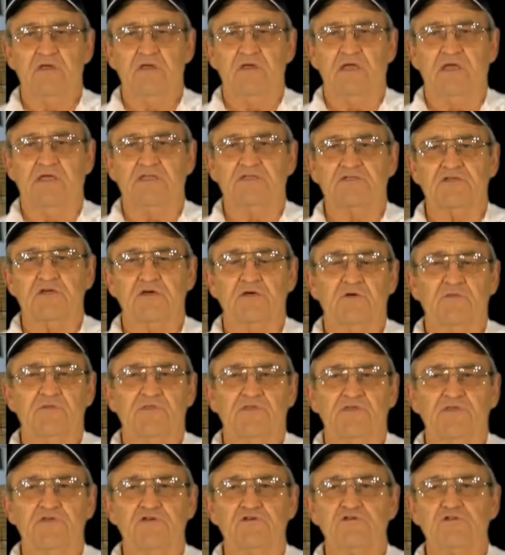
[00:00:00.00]
And so
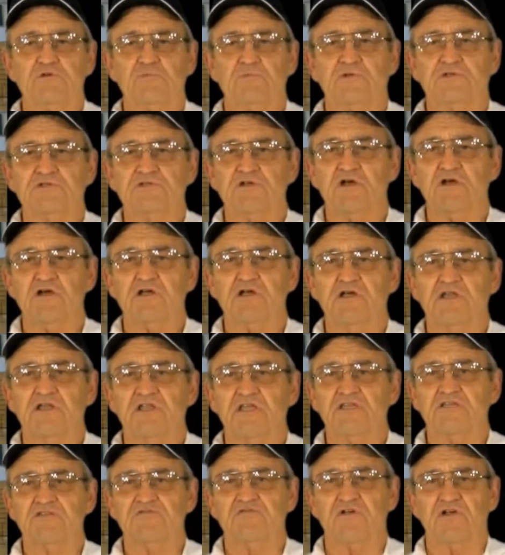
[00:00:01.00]
the usable target
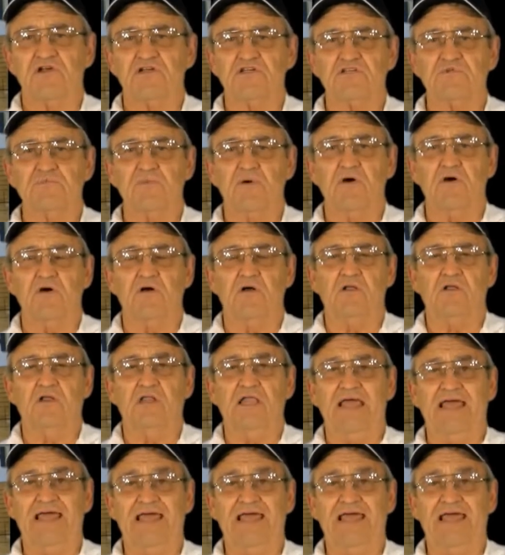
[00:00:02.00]
is very small.